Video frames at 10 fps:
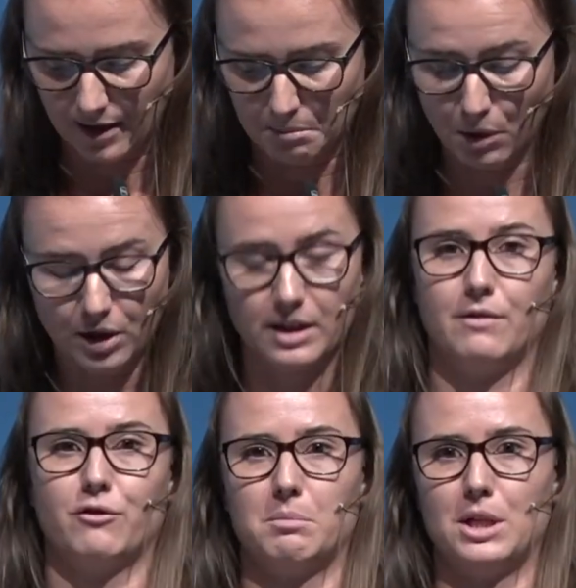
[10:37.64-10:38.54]
market
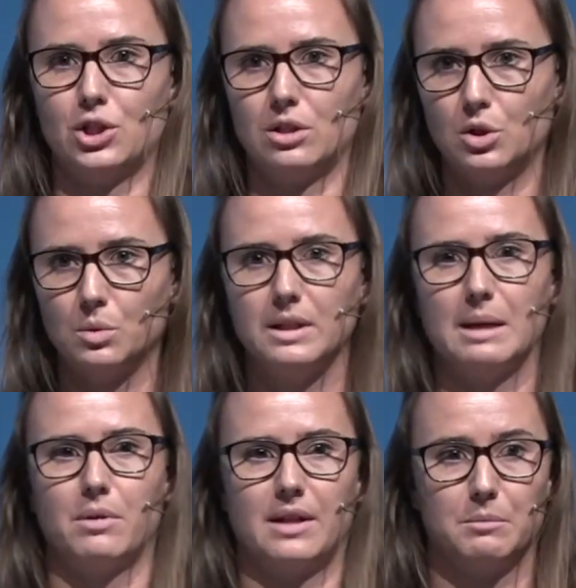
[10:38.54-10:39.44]
information to
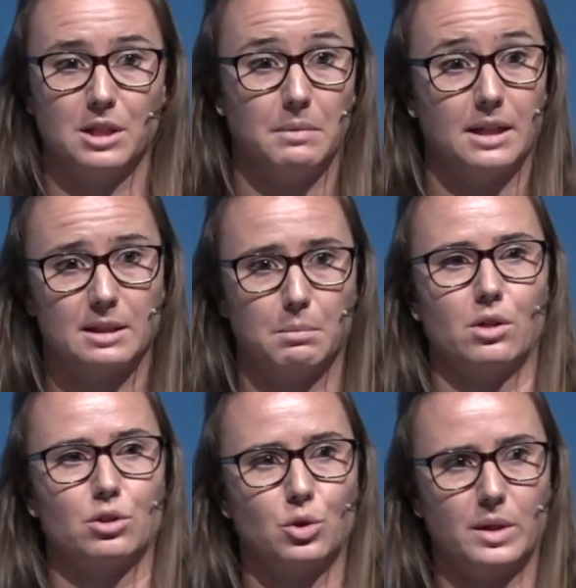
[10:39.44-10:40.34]
enable them to make
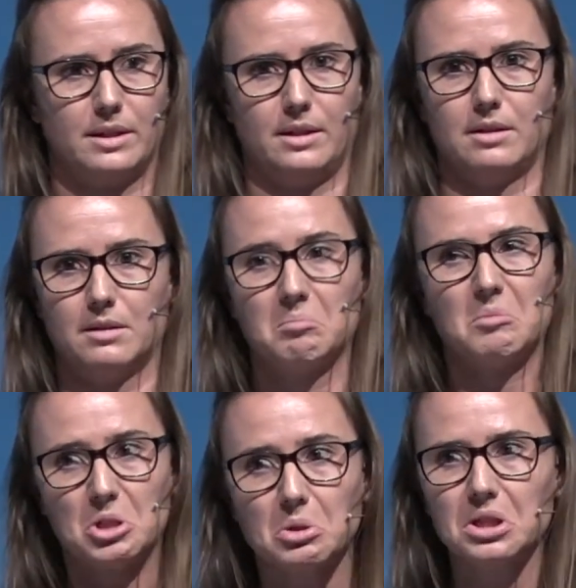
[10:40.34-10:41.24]
smarter choices?
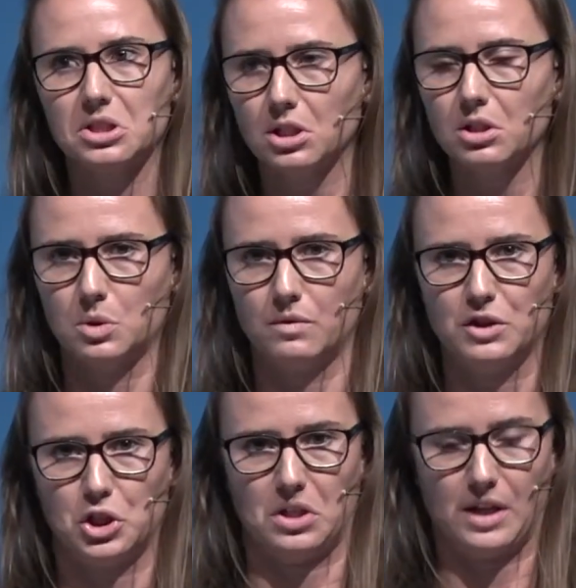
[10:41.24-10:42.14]
You can start to
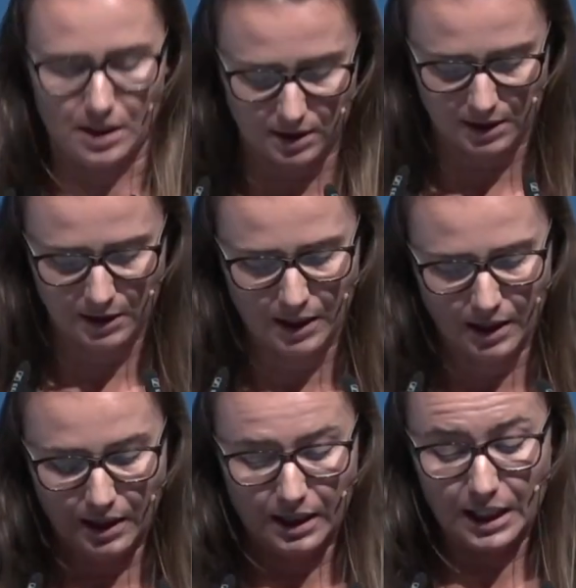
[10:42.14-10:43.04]
envision this.
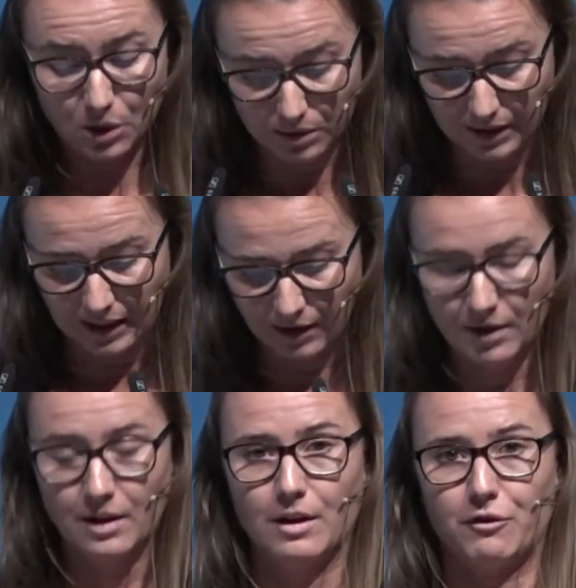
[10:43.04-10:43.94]
Equally,
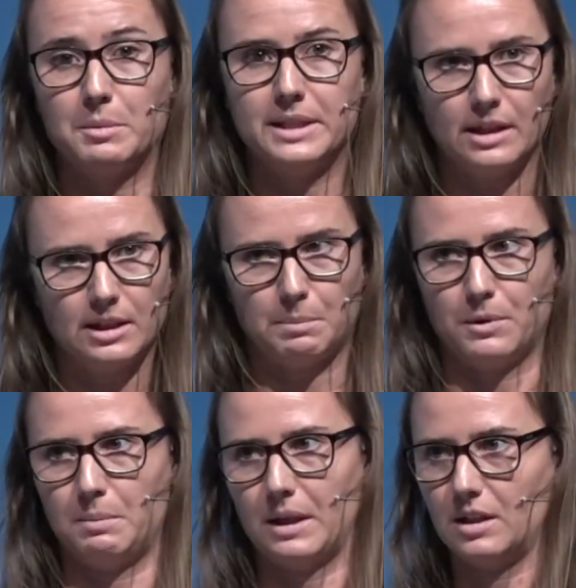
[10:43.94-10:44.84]
from a city's
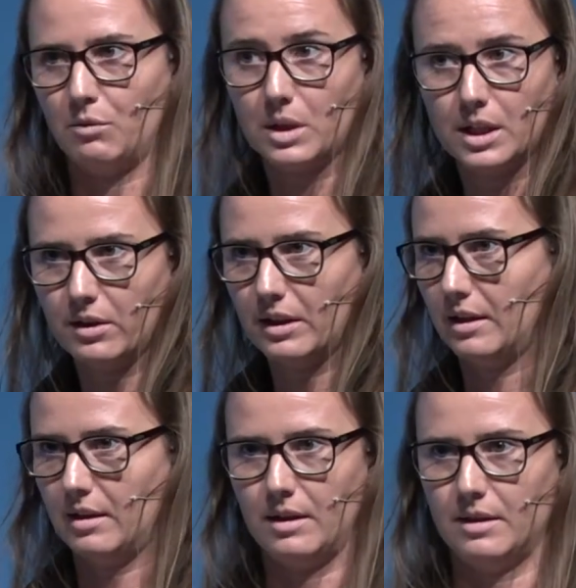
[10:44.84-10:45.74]
perspective, we're here
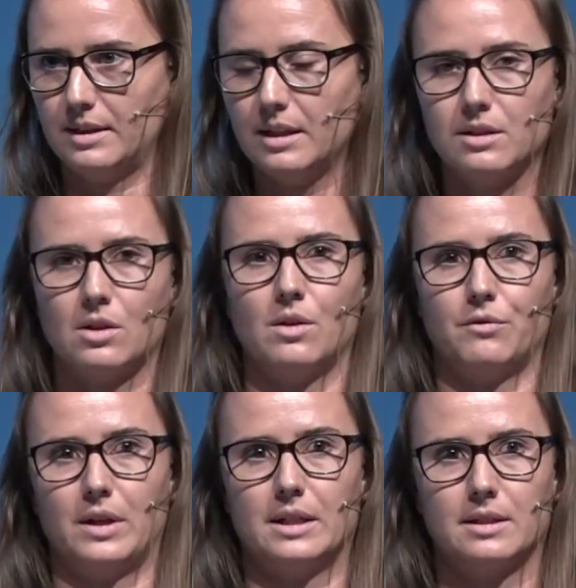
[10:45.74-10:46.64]
at a city's
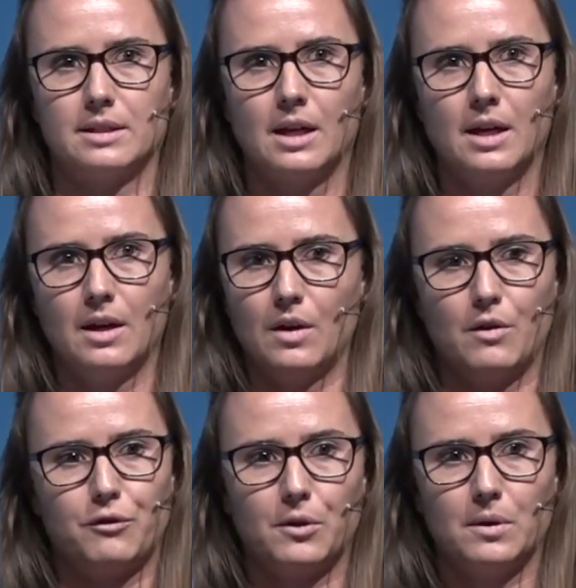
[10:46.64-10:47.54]
conference,
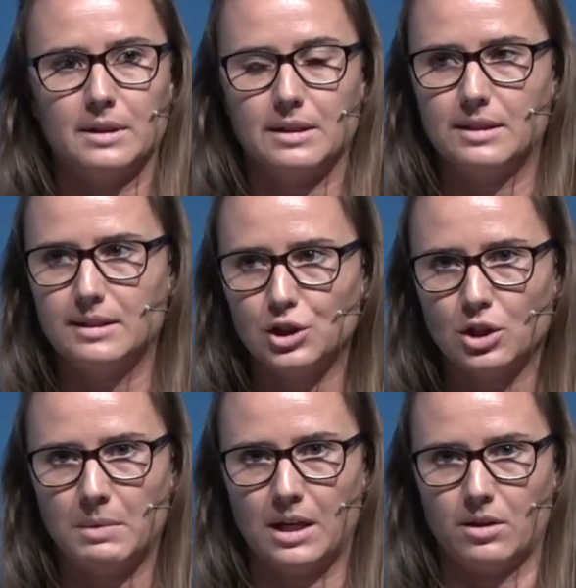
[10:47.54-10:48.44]
for
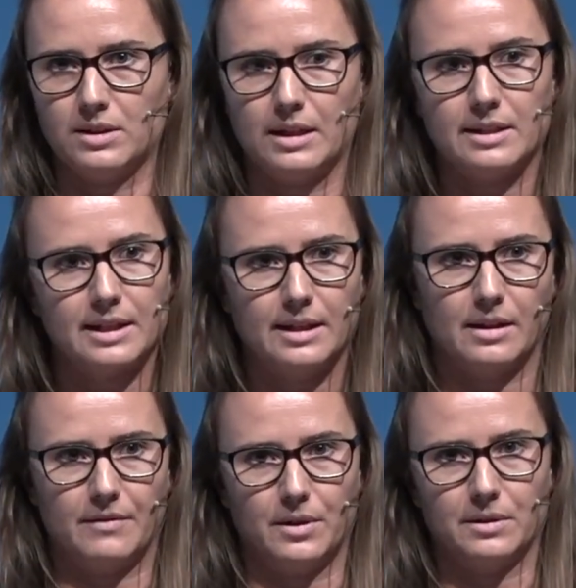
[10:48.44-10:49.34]
decision makers at a city
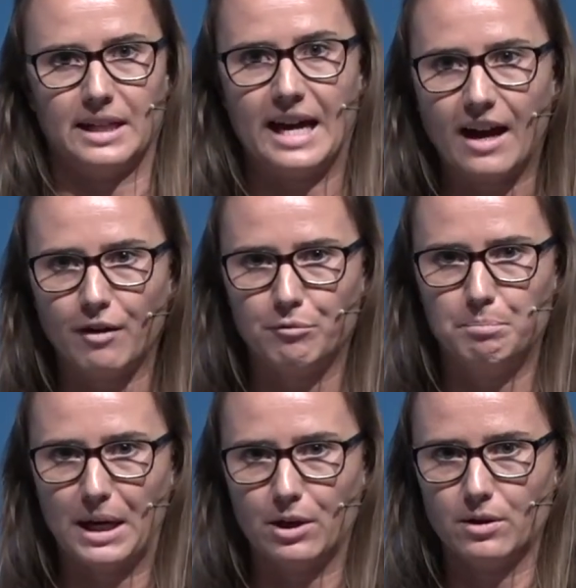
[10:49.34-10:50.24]
level to have
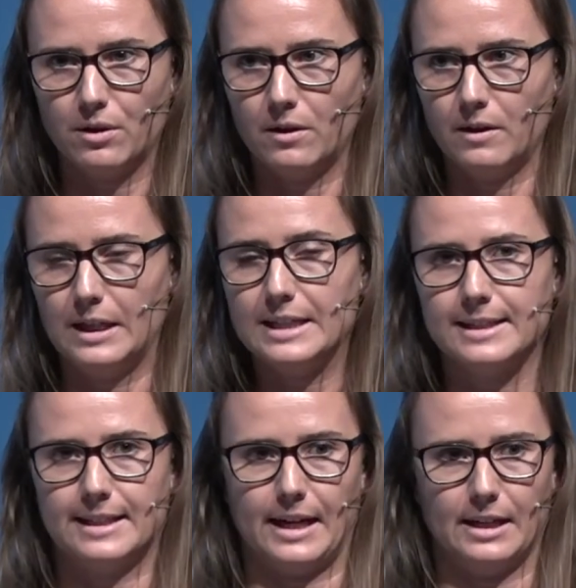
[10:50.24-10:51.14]
better
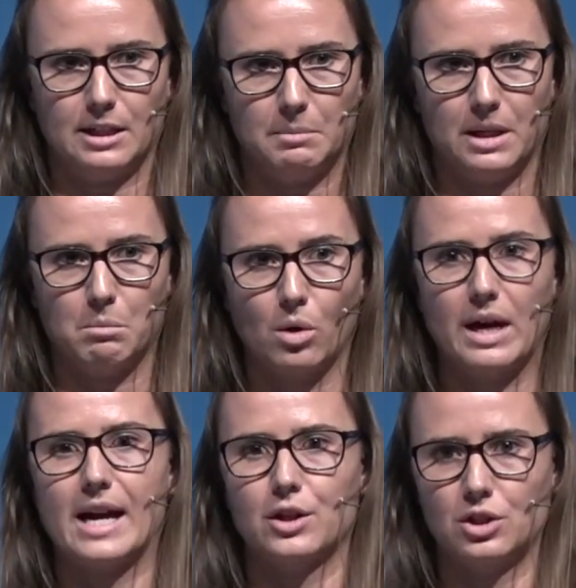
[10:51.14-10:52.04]
insight, to make more
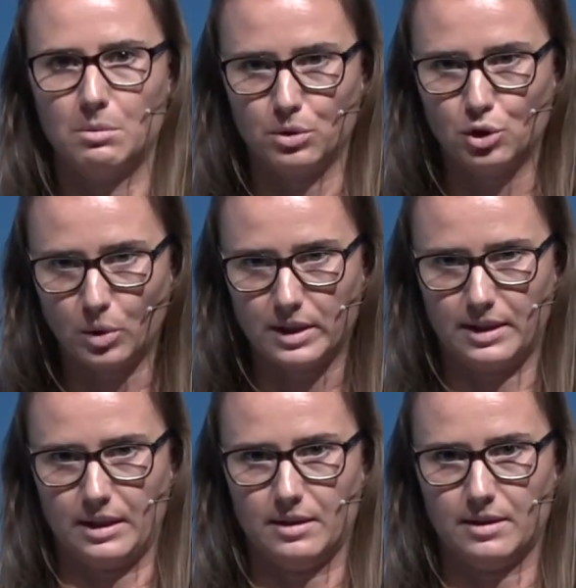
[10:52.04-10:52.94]
actionable
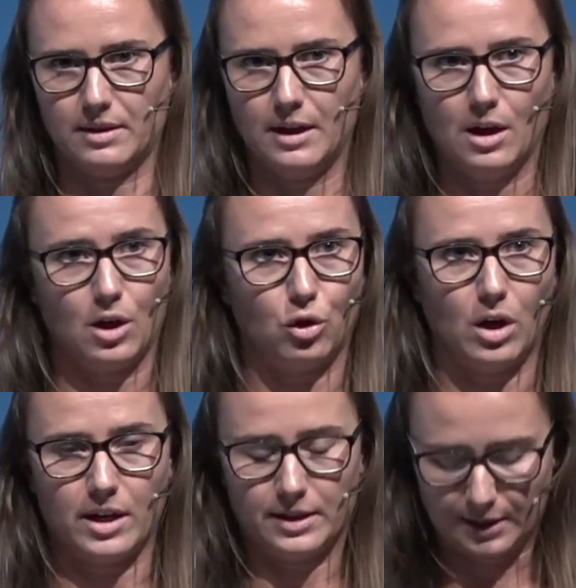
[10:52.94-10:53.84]
choices
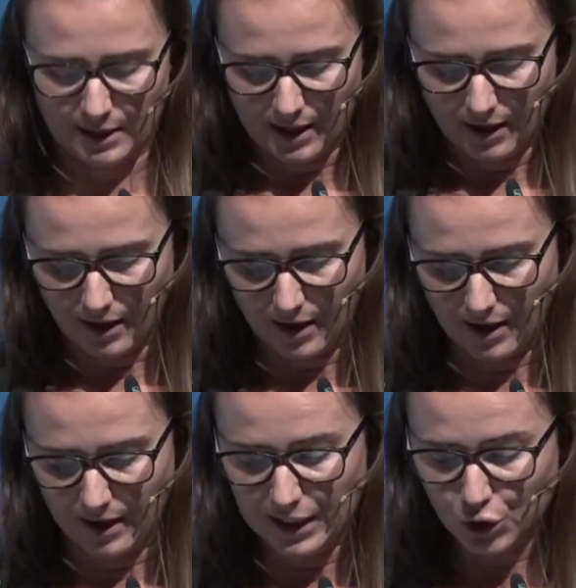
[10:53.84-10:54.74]
across
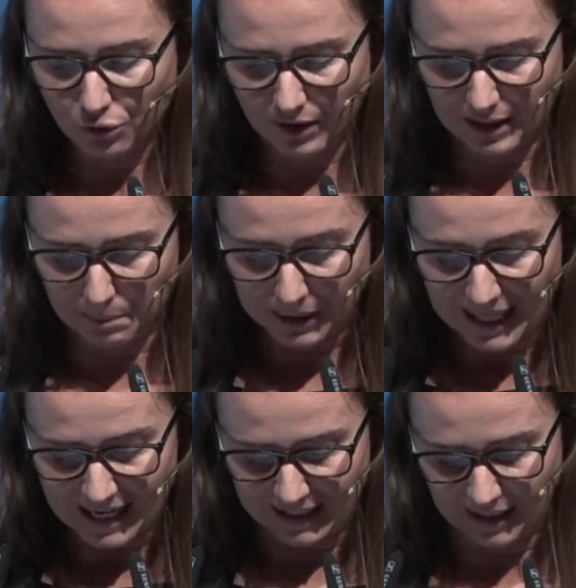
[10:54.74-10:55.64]
integrated
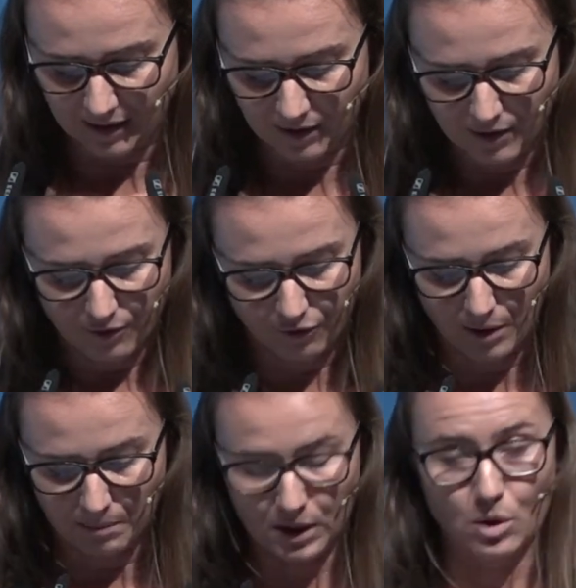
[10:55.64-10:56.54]
planning
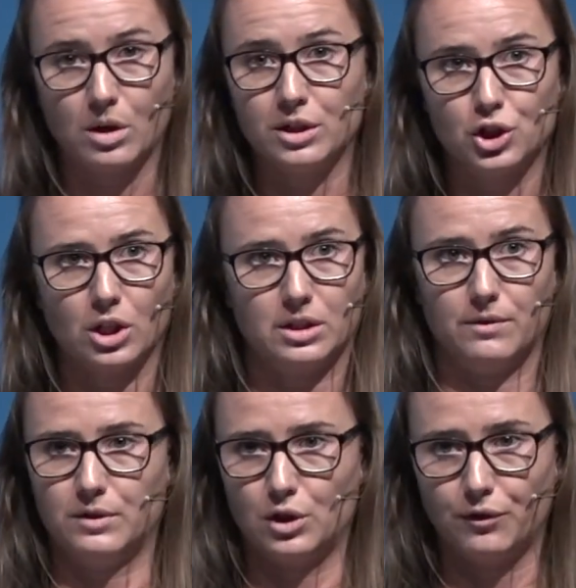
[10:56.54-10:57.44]
from
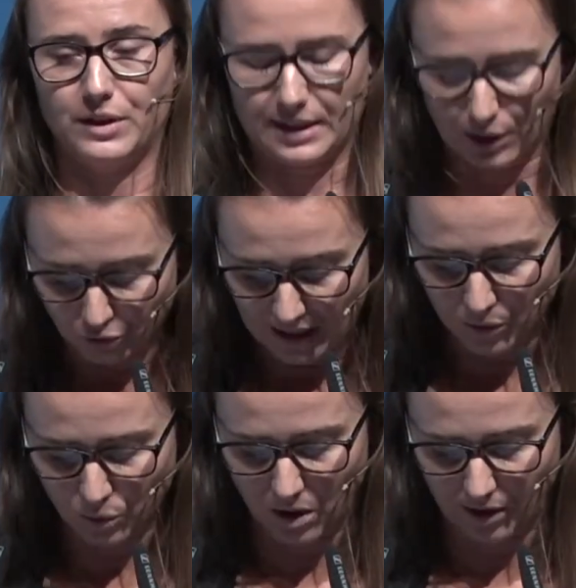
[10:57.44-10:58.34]
conjunctive surface and
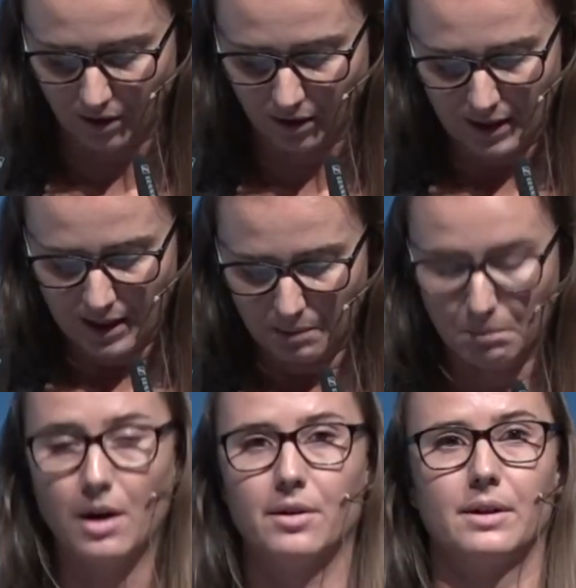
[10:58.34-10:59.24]
groundwater
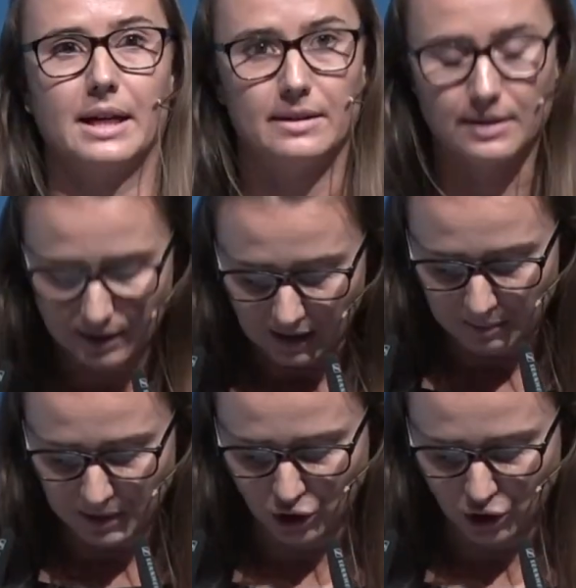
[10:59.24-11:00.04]
modeled against climate